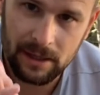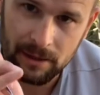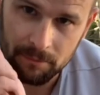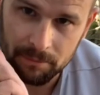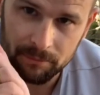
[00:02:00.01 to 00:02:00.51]

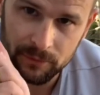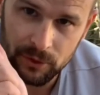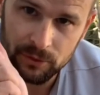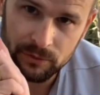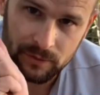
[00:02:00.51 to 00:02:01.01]
and
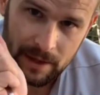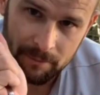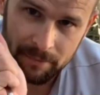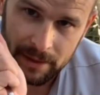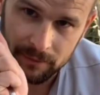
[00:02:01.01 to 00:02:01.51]
use that
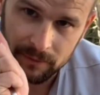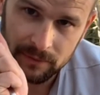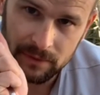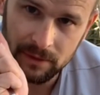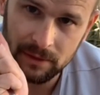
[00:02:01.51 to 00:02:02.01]
bounce,
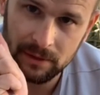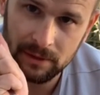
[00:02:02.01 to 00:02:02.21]
the